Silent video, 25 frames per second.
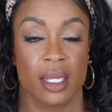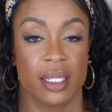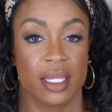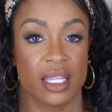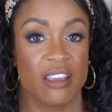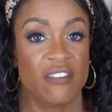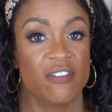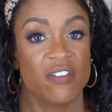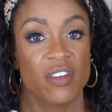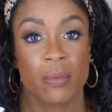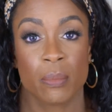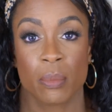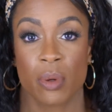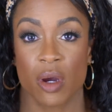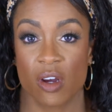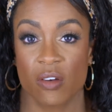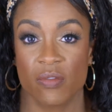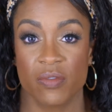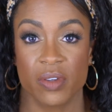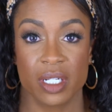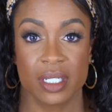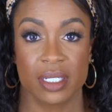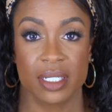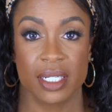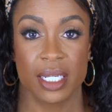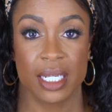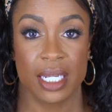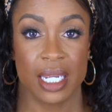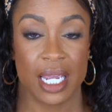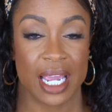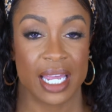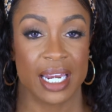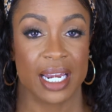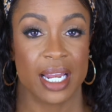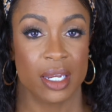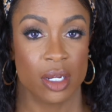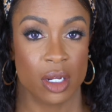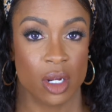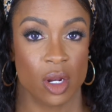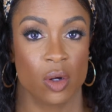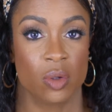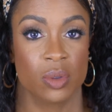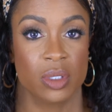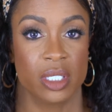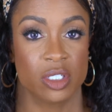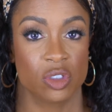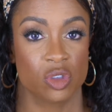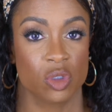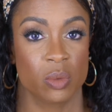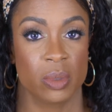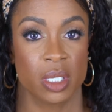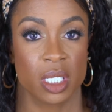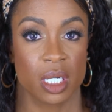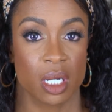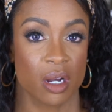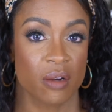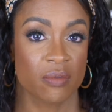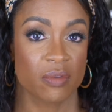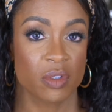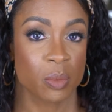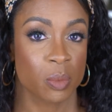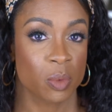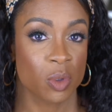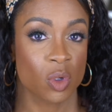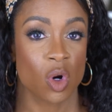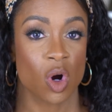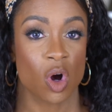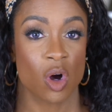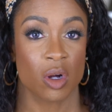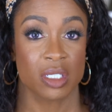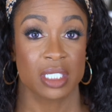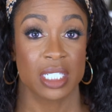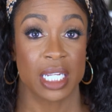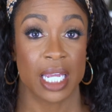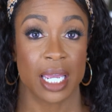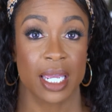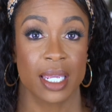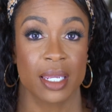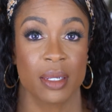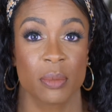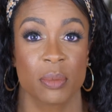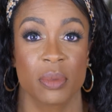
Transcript: they fit perfectly and I know these will be comfortable all day.